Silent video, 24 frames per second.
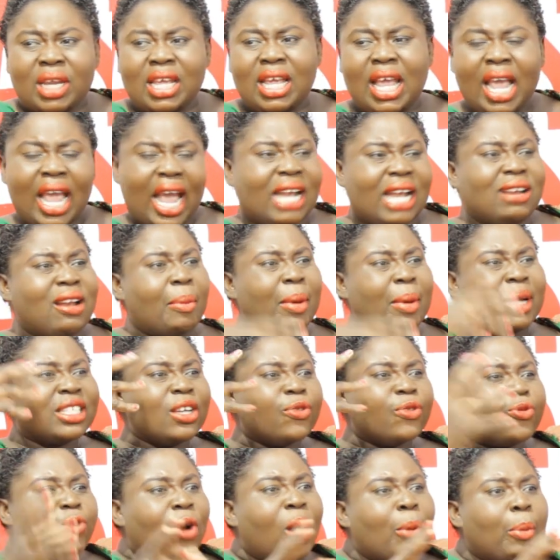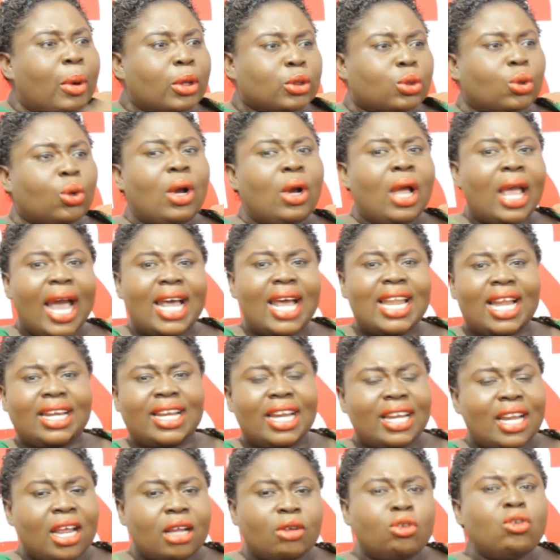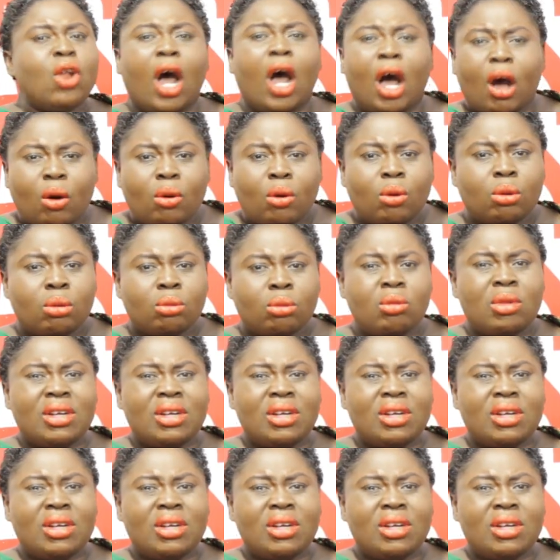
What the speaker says: and I'm a deformer so, and I didn't know.